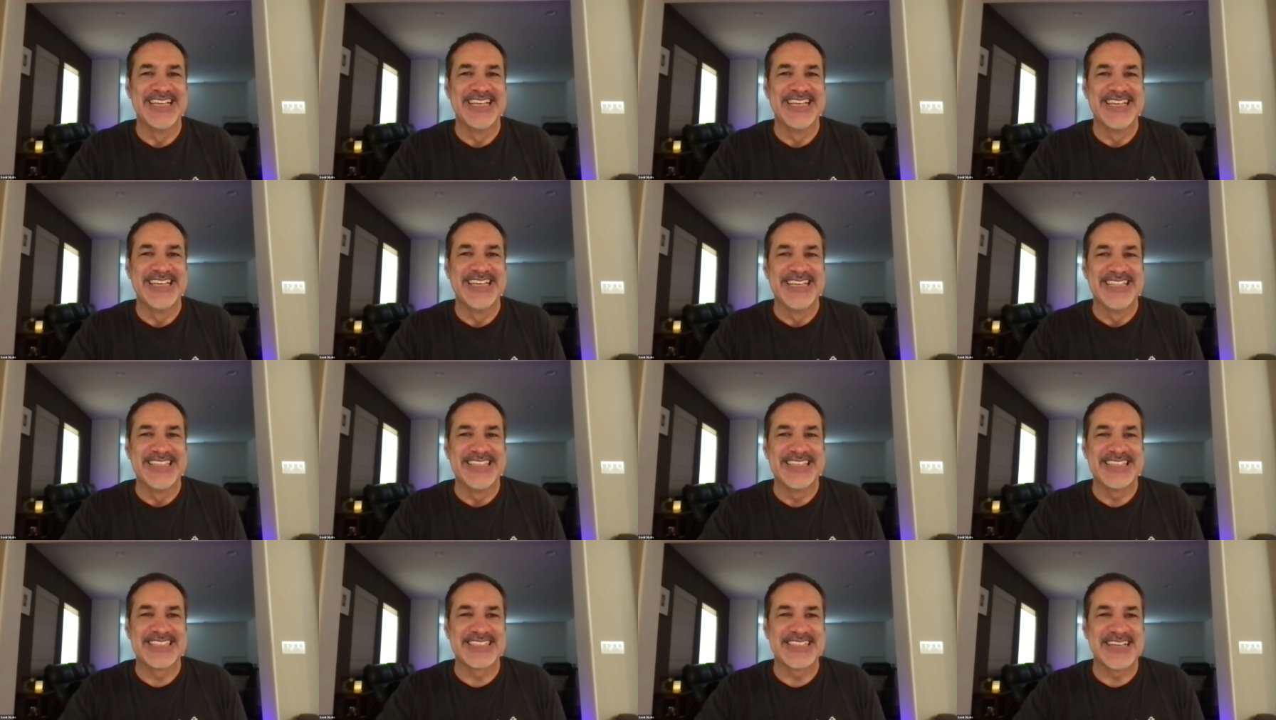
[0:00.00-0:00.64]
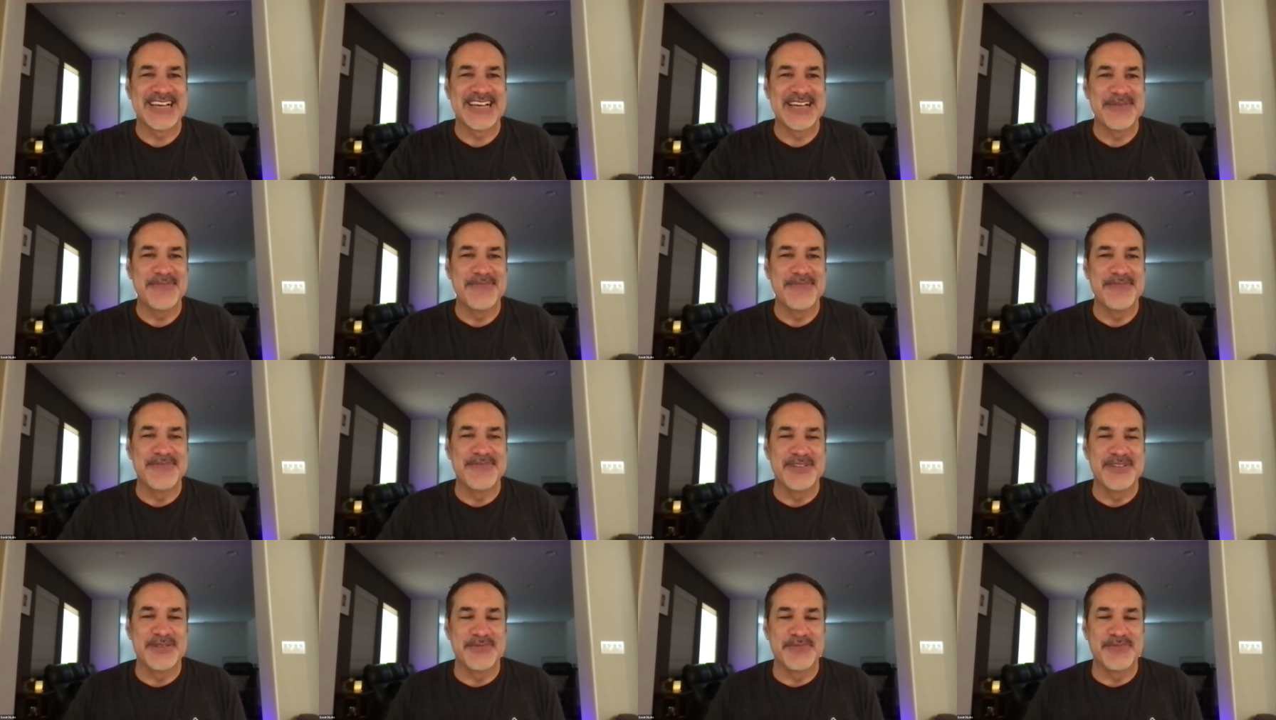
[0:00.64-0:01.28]
And this
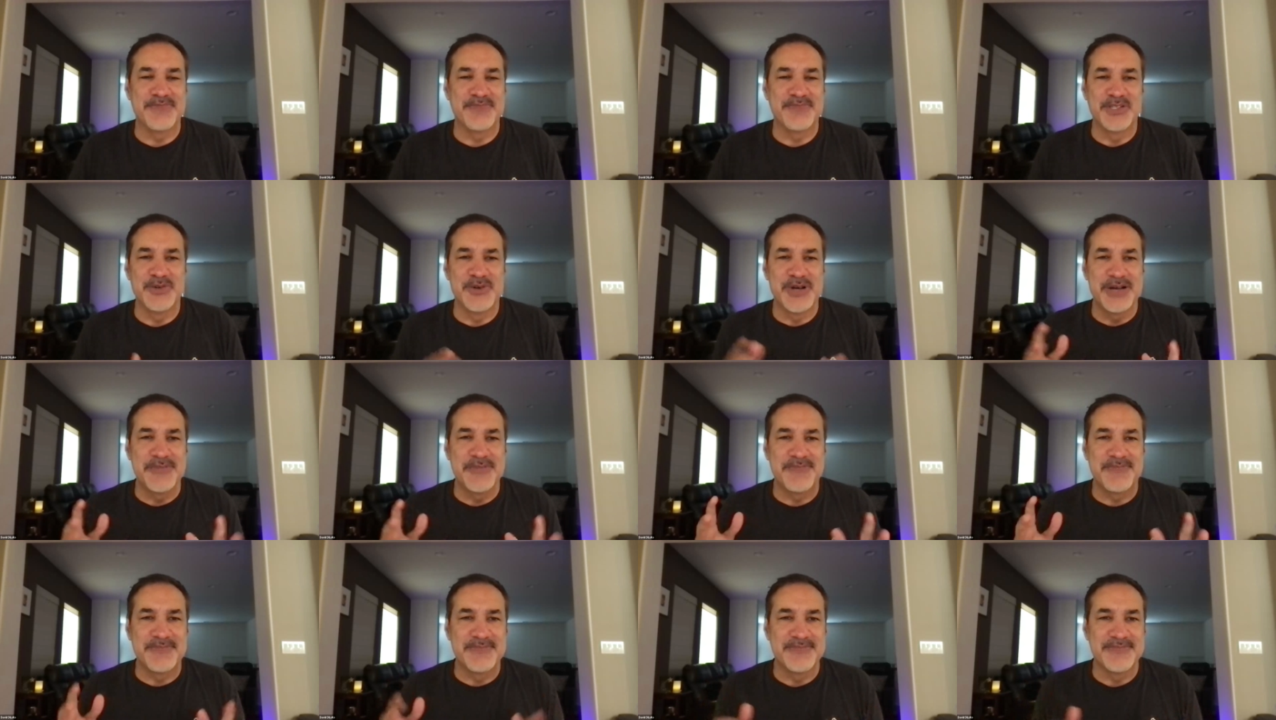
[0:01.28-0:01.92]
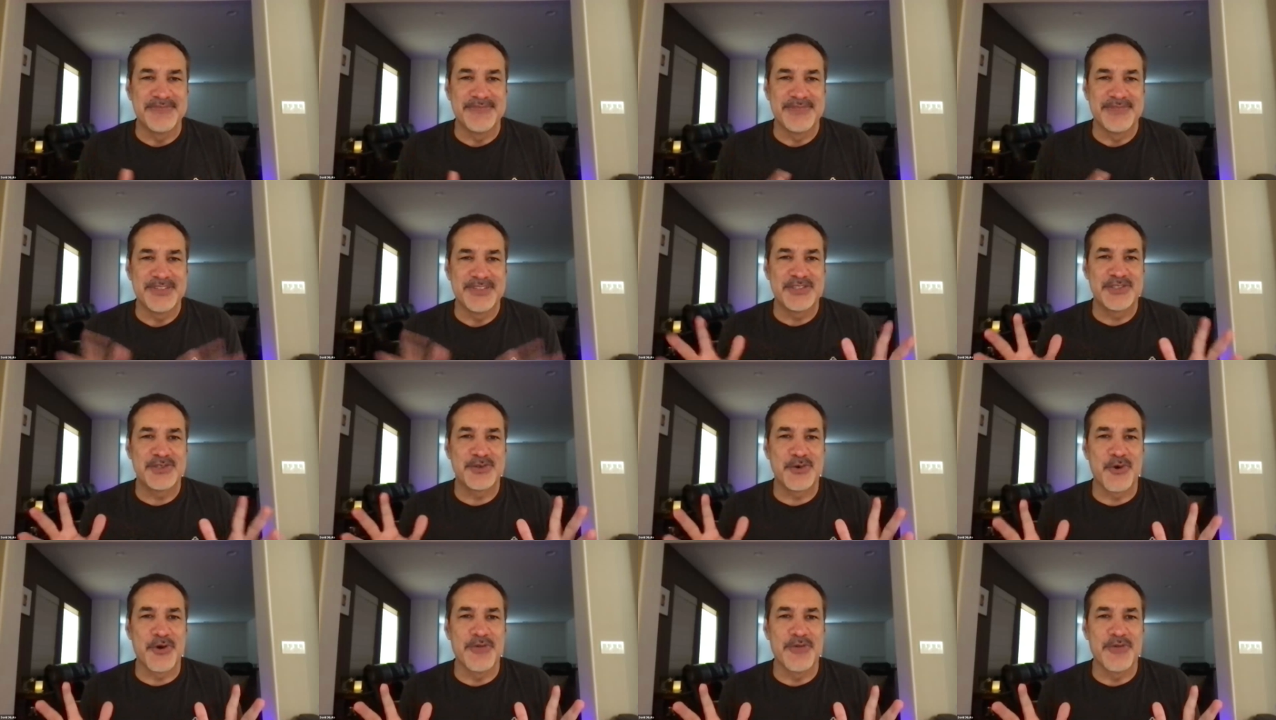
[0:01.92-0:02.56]
guy just blew up,
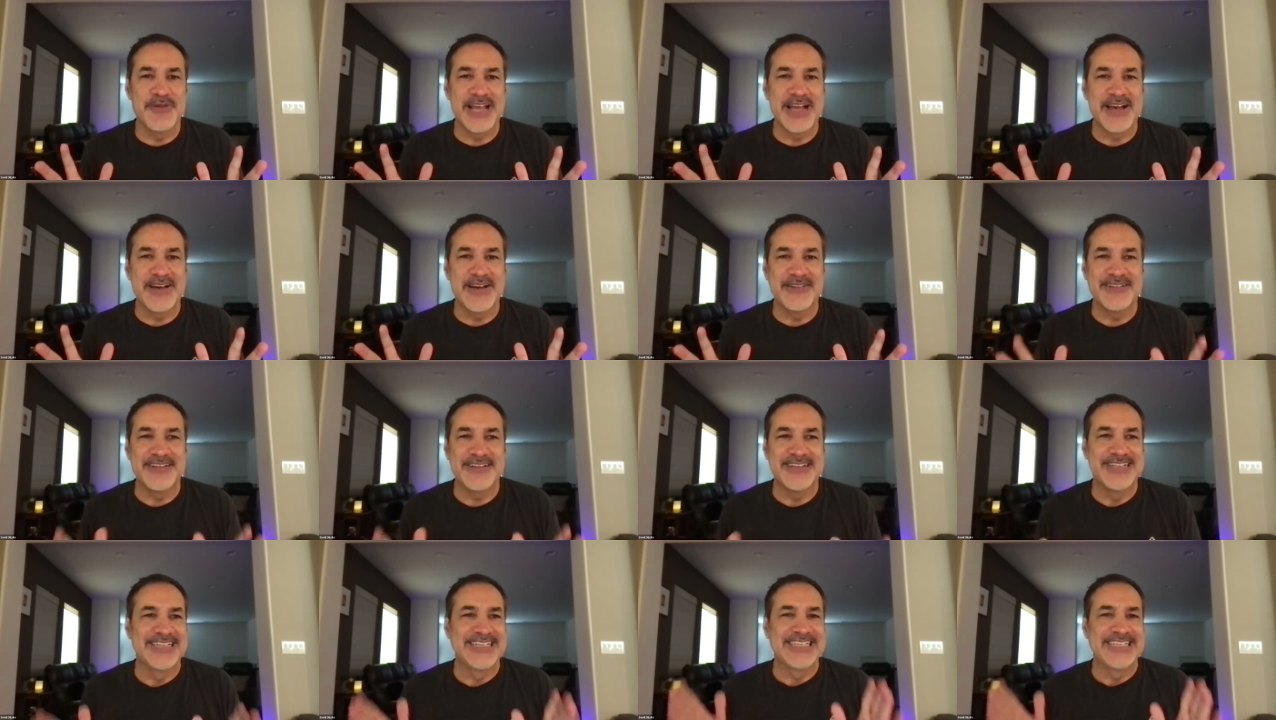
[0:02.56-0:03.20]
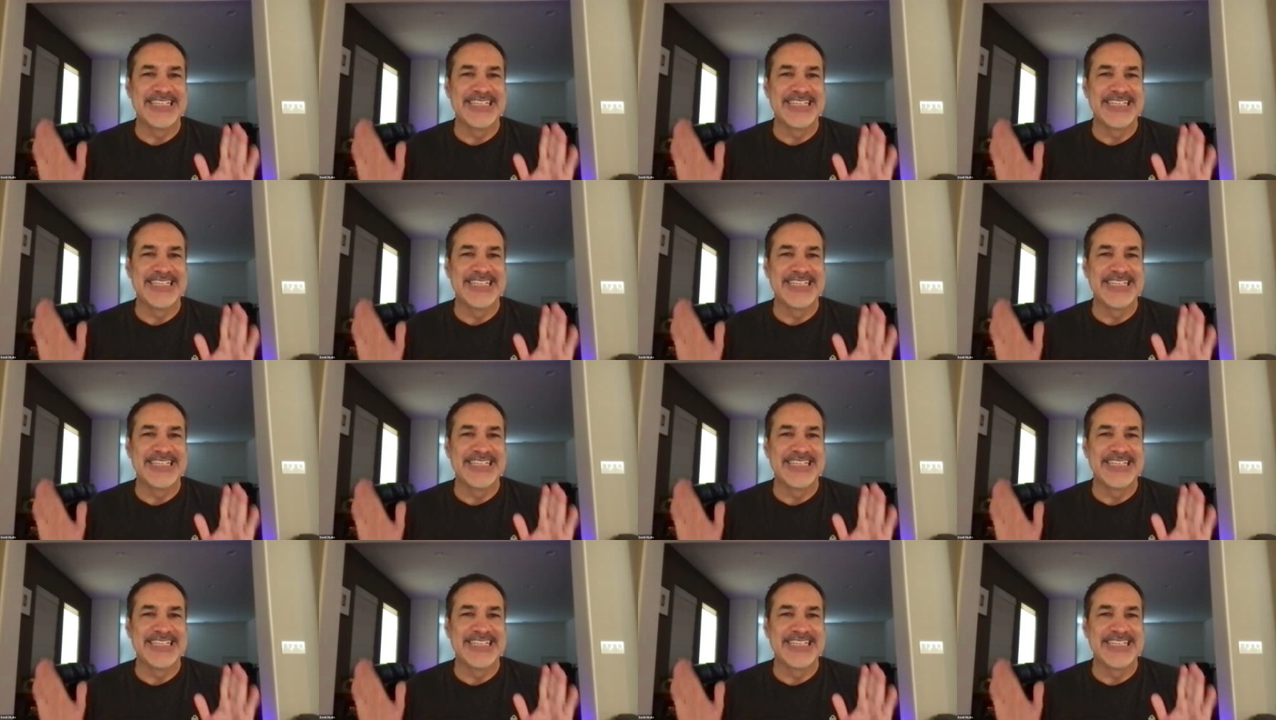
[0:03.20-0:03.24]
stormed out,